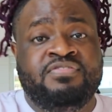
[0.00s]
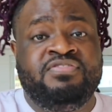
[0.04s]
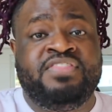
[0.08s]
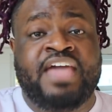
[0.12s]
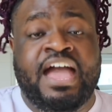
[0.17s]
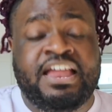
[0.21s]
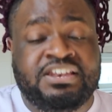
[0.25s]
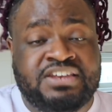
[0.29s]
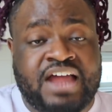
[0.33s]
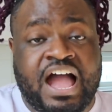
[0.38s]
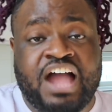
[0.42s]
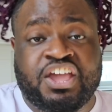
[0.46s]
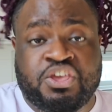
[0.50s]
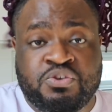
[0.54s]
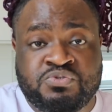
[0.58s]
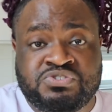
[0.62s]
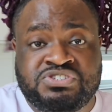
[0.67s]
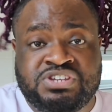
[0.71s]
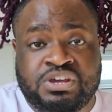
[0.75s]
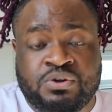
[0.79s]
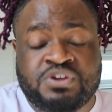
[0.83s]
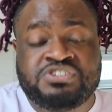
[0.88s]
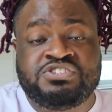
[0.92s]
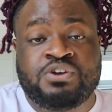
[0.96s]
That
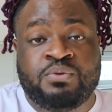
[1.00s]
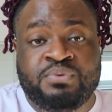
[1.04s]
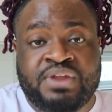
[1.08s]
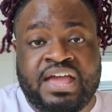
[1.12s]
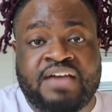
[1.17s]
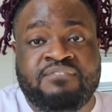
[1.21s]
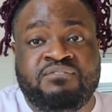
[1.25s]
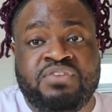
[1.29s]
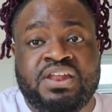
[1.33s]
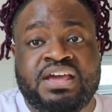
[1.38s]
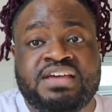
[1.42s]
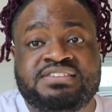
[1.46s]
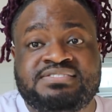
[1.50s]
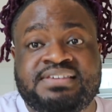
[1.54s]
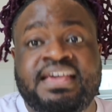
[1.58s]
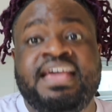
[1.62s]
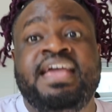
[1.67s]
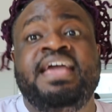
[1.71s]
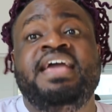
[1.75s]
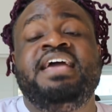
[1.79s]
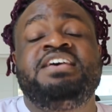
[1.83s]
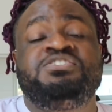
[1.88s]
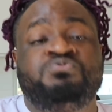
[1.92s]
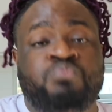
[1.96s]
docuseries on Netflix,
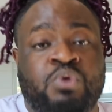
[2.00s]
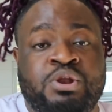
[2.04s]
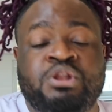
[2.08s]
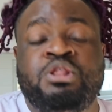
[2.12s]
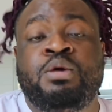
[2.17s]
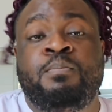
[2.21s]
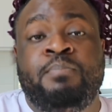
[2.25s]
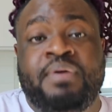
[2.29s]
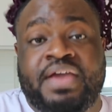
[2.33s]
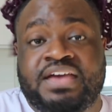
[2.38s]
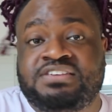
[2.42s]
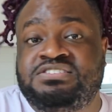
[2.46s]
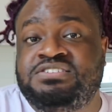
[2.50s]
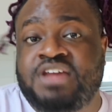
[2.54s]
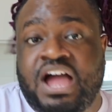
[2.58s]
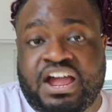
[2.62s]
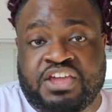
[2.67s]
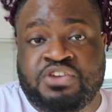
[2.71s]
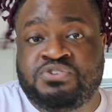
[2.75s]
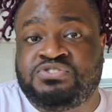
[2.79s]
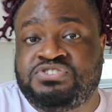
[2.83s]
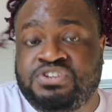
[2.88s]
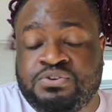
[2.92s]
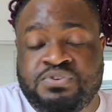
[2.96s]
it's one of the best
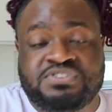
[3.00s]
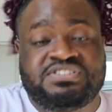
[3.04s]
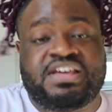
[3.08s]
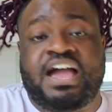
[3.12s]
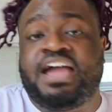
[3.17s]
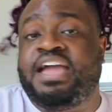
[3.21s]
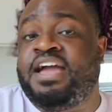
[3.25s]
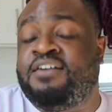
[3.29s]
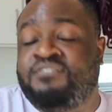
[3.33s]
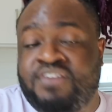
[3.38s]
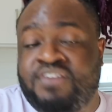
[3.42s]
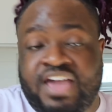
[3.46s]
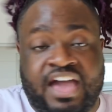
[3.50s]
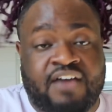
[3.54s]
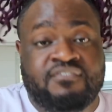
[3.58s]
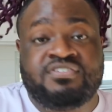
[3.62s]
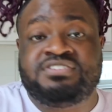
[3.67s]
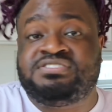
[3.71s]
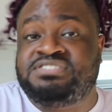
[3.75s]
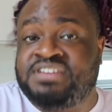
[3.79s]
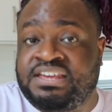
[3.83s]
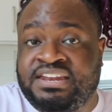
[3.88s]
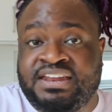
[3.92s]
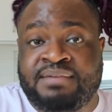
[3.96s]
docuseries I have ever
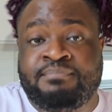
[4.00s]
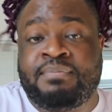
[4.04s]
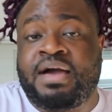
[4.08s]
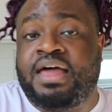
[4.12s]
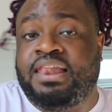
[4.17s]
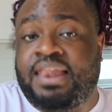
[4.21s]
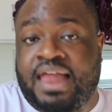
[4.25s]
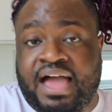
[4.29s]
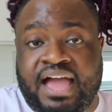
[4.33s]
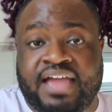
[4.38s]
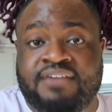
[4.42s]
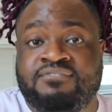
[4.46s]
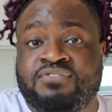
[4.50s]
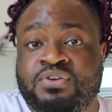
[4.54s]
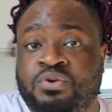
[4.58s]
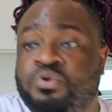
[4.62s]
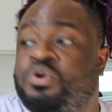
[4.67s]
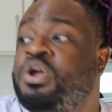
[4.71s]
seen in my life.